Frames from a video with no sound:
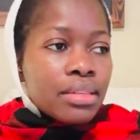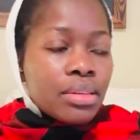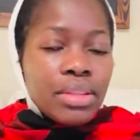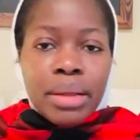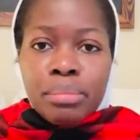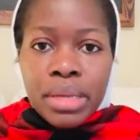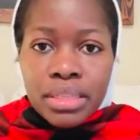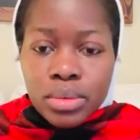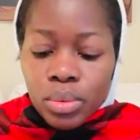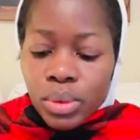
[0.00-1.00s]
So that
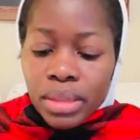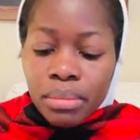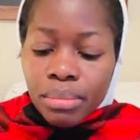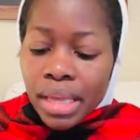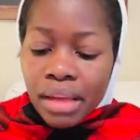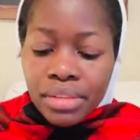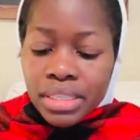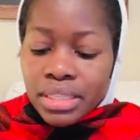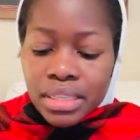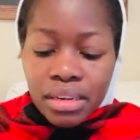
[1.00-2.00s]
means we'll be
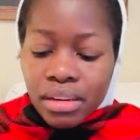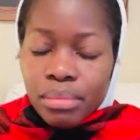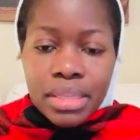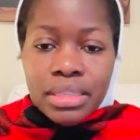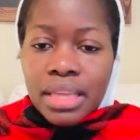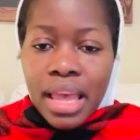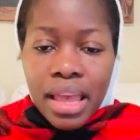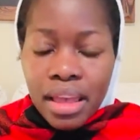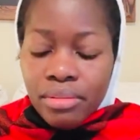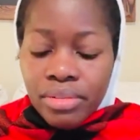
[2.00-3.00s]
having disagreements
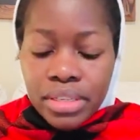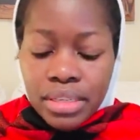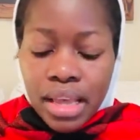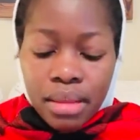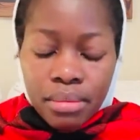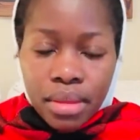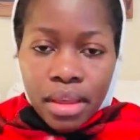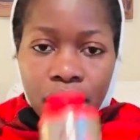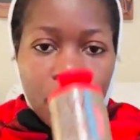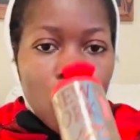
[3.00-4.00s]
every time,
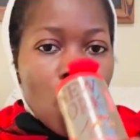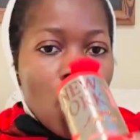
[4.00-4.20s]
yeah?